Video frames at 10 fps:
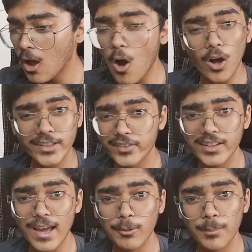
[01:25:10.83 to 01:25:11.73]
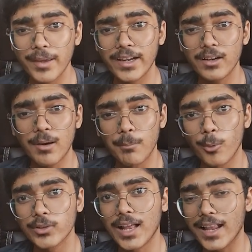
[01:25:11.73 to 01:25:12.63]
Honestly, I want to make it
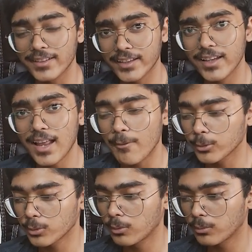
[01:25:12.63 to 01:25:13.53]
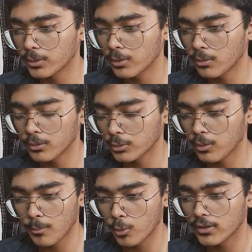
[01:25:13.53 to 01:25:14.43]
more large scale. I want to do a
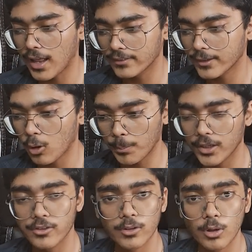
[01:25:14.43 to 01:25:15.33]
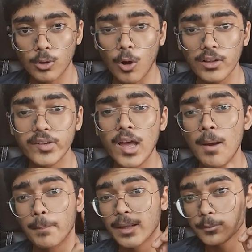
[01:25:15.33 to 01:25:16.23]
more large scale operation on calls,
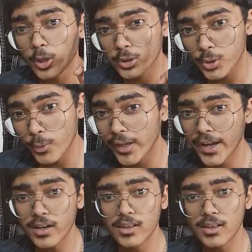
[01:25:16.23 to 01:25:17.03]
but I'm not doing it.